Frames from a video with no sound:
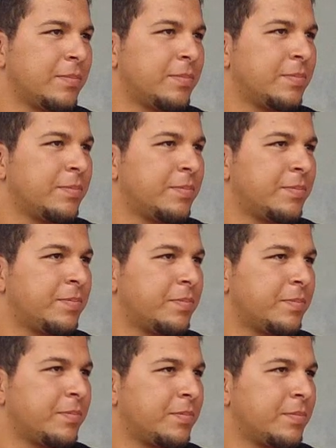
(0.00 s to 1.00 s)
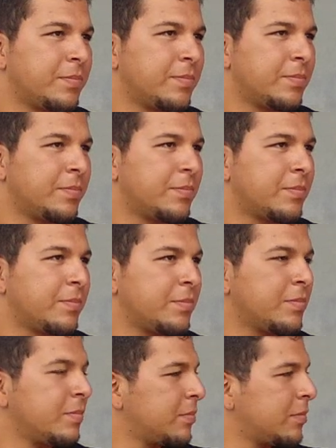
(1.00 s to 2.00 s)

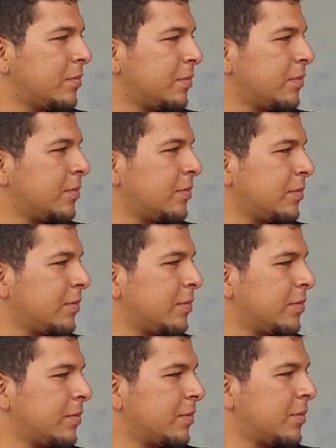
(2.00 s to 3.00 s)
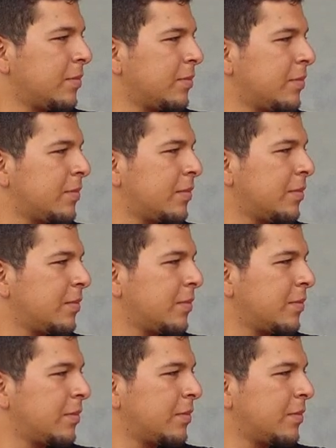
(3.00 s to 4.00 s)

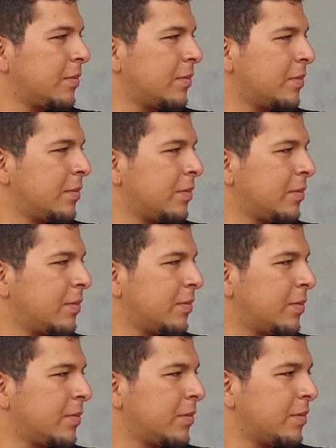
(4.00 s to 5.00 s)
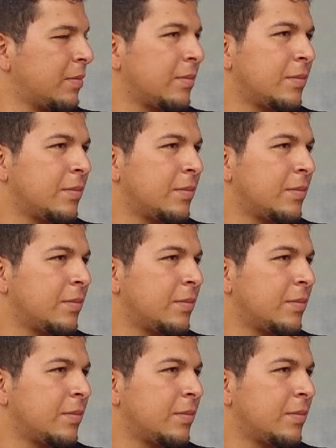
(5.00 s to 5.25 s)
No words are spoken by the person on screen.